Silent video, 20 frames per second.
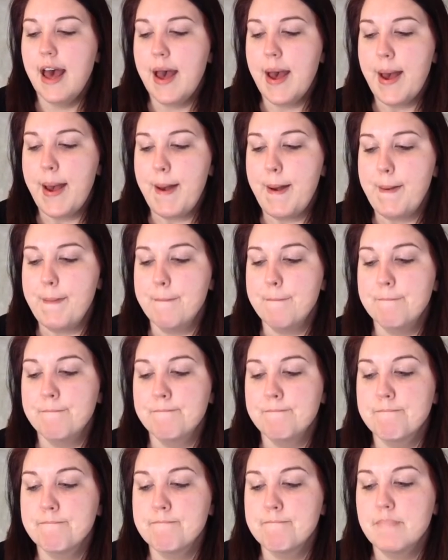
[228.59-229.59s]

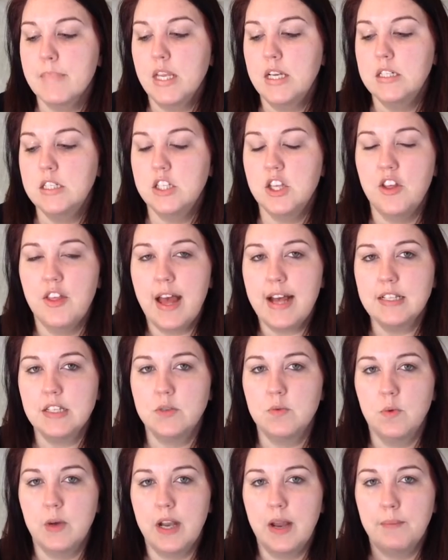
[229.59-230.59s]
So
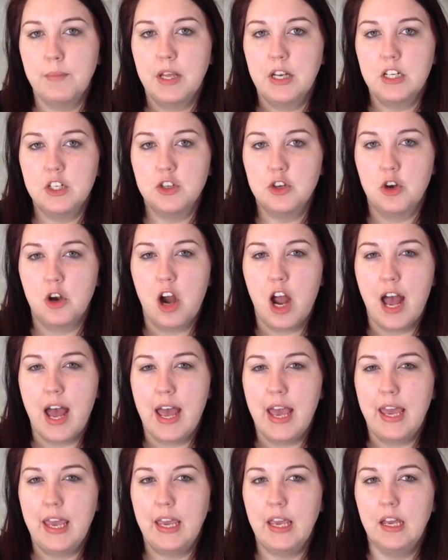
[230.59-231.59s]
that's what I'm going to
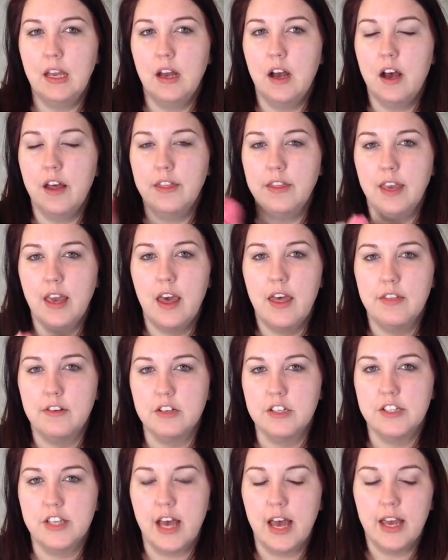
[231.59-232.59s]
try on the
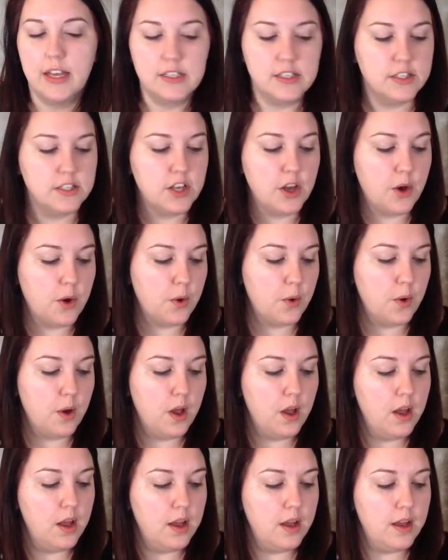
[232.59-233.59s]
other side. So
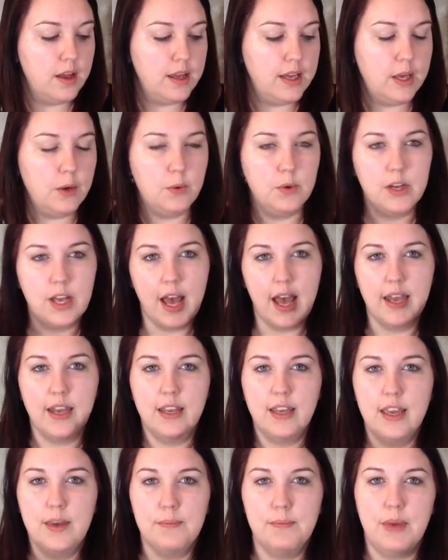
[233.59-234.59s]
it will kind
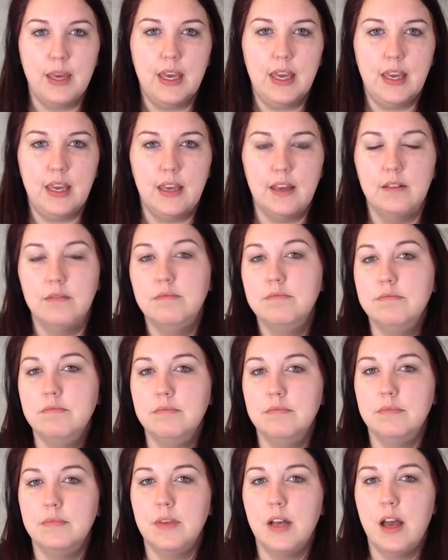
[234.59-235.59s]
of give me
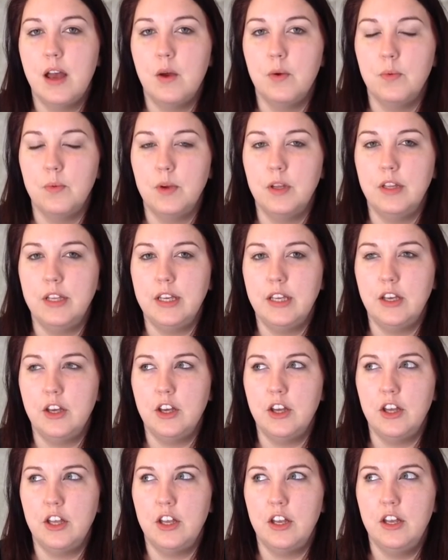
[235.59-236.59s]
a really
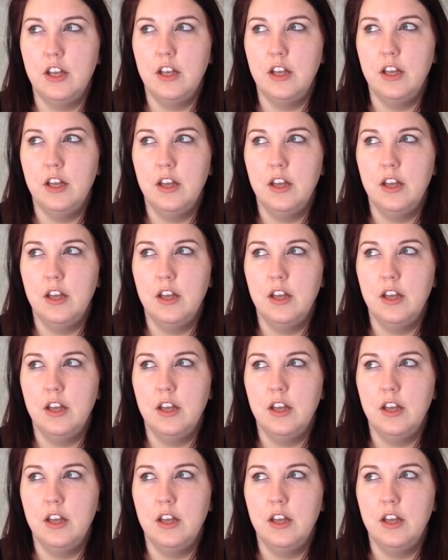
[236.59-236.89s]
good